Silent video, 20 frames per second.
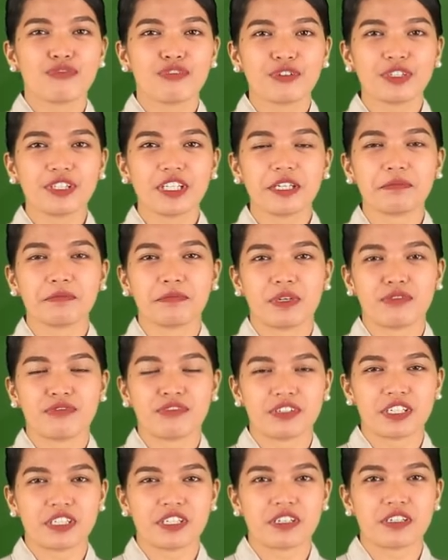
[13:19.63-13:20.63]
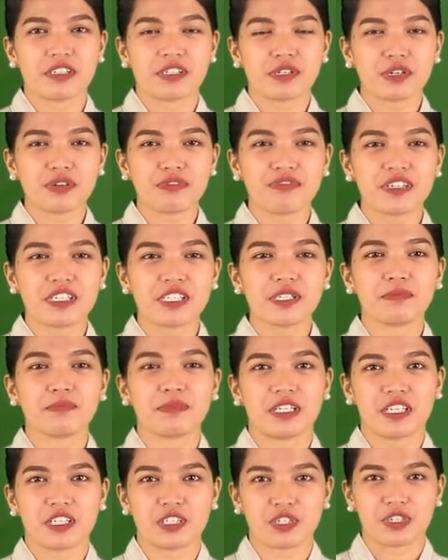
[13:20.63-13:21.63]
Food and Beverage Service
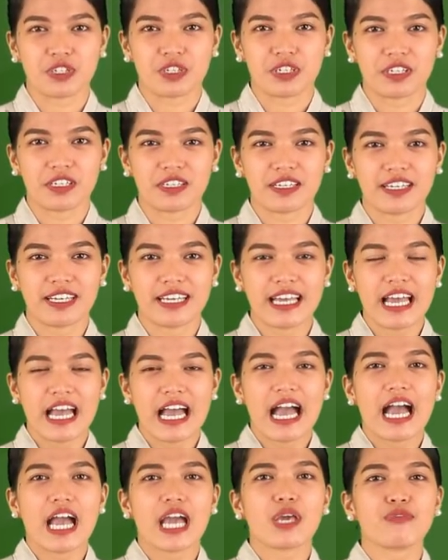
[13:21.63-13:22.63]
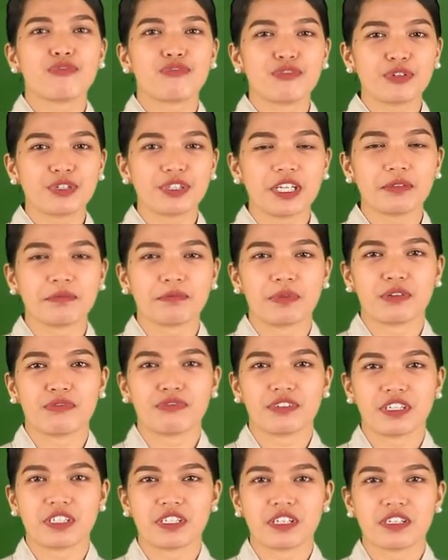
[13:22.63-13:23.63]
Manager A food and
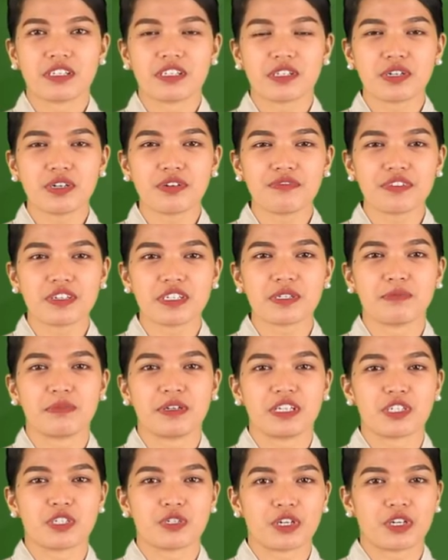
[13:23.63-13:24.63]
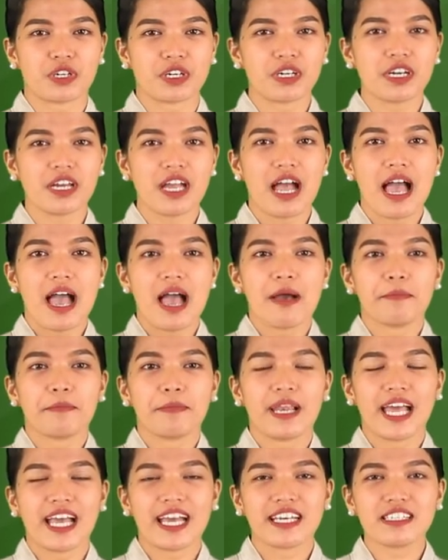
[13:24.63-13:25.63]
beverage service manager
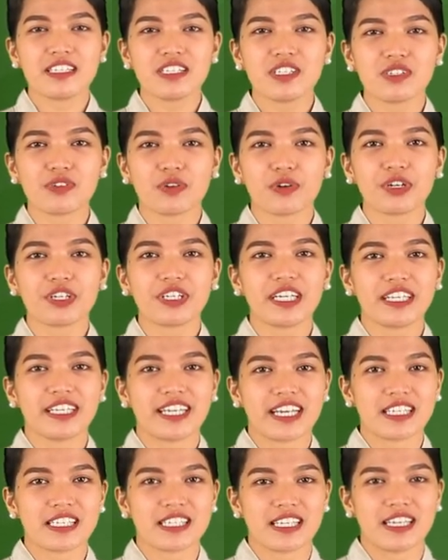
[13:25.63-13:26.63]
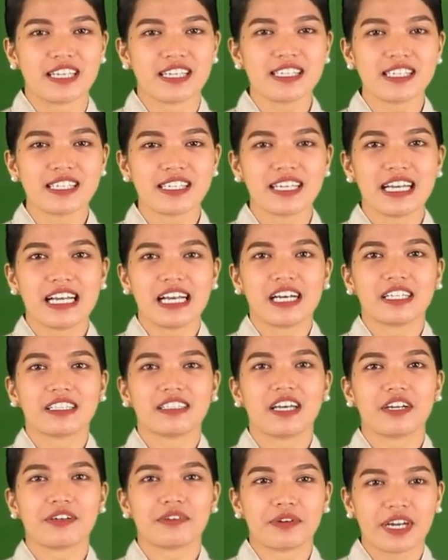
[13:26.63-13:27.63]
plans, organizes,
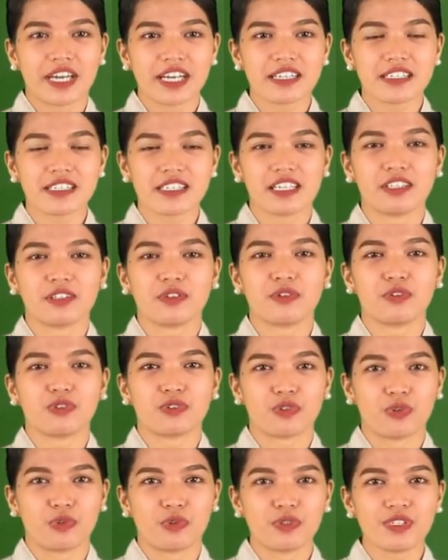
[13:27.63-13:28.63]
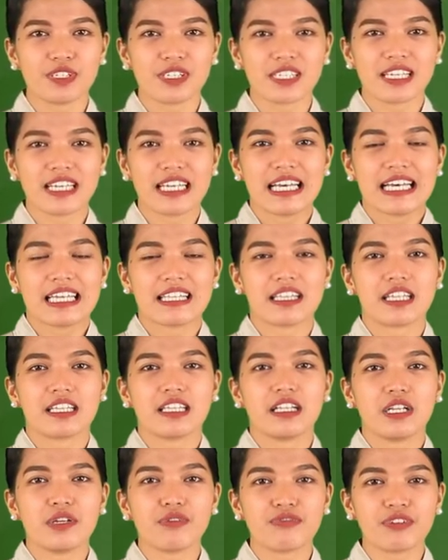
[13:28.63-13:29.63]
directs, and controls the
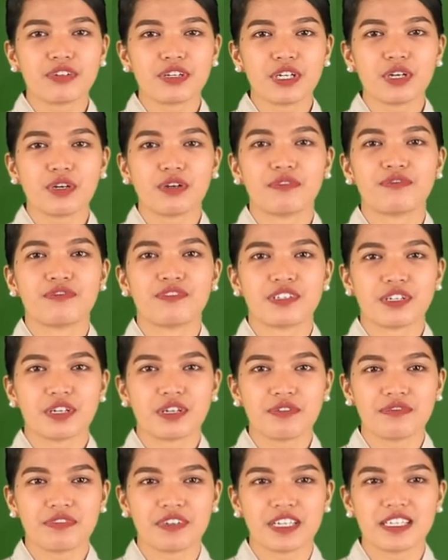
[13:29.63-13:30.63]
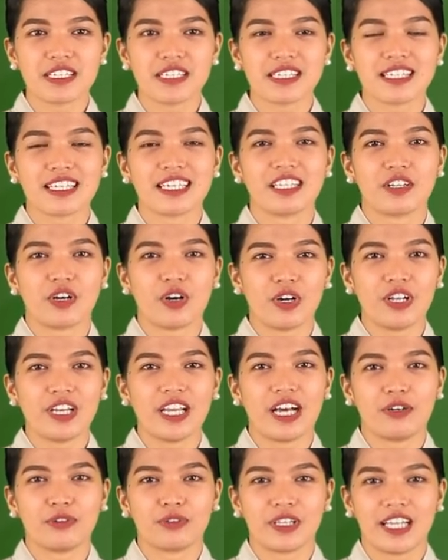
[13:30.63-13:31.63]
delivery of service in
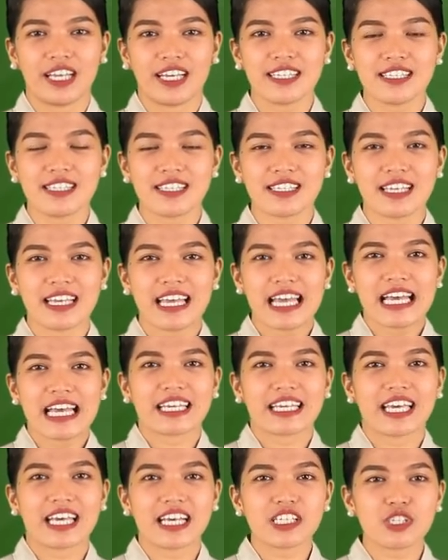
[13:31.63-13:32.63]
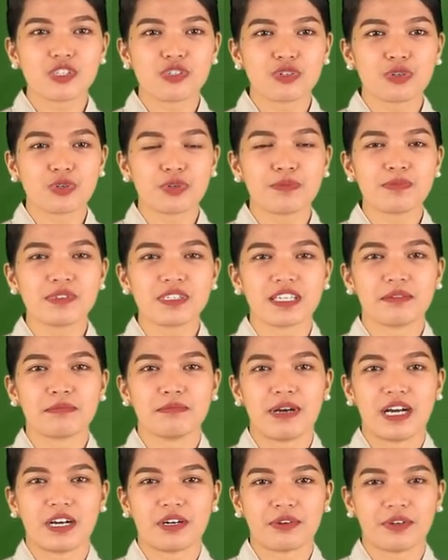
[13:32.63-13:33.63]
all outlets, guest rooms
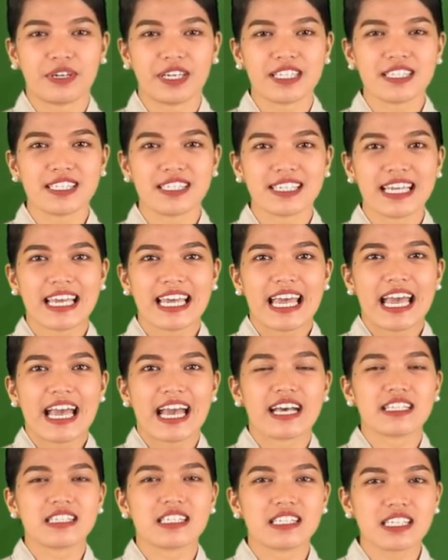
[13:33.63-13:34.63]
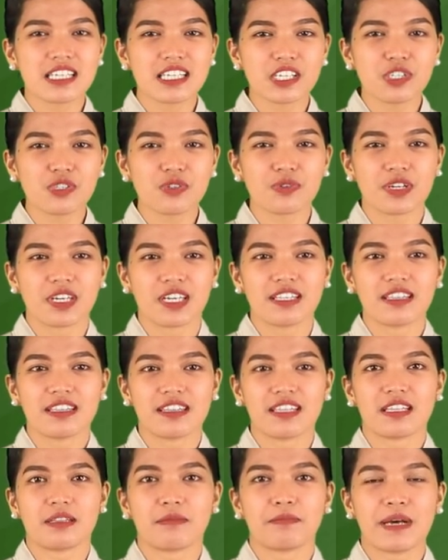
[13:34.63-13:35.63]
and banquets, and sees to it
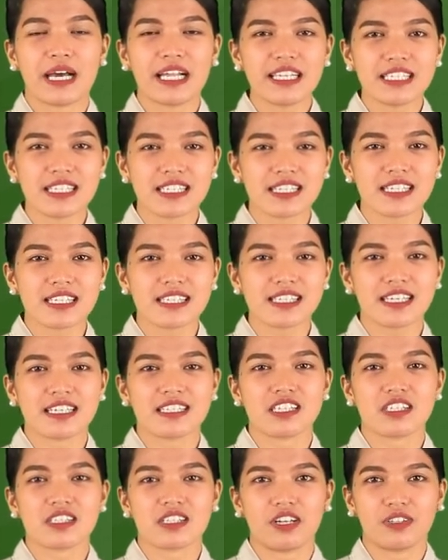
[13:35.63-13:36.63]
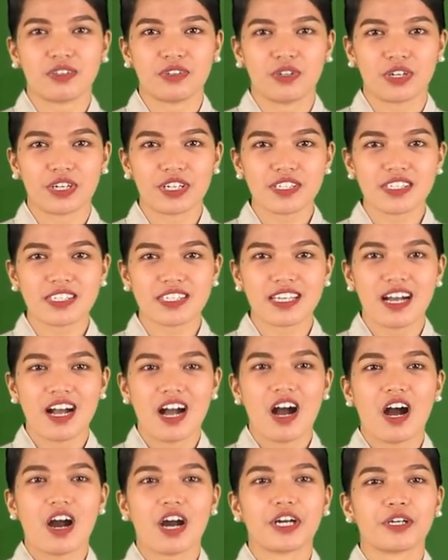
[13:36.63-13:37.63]
that policies and standards
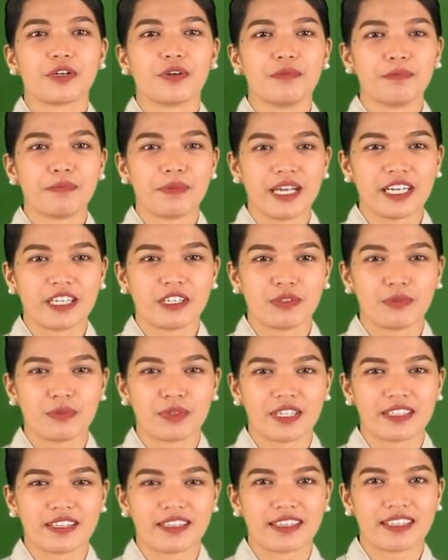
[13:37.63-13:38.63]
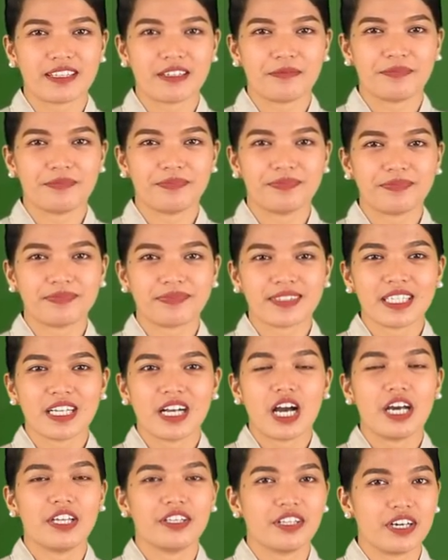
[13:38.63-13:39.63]
are complied with.
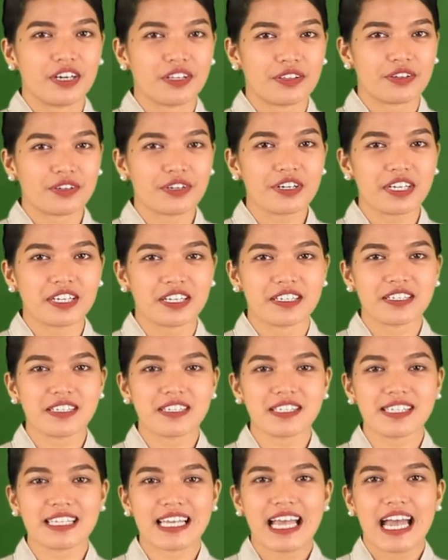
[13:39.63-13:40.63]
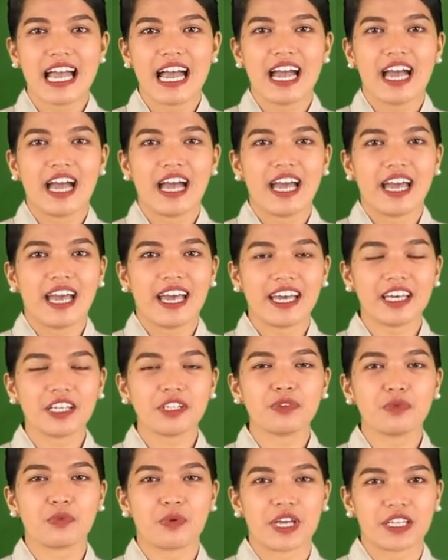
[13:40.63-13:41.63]
Another is
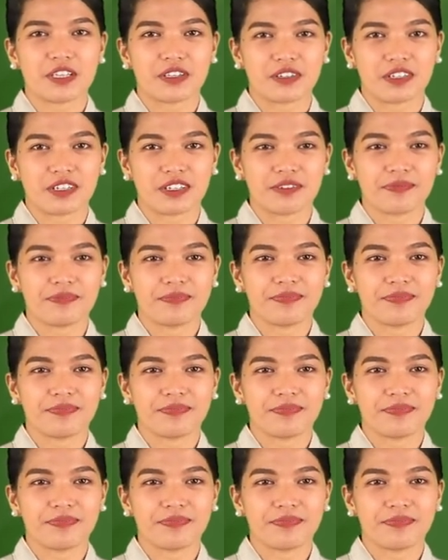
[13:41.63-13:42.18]
head waiter.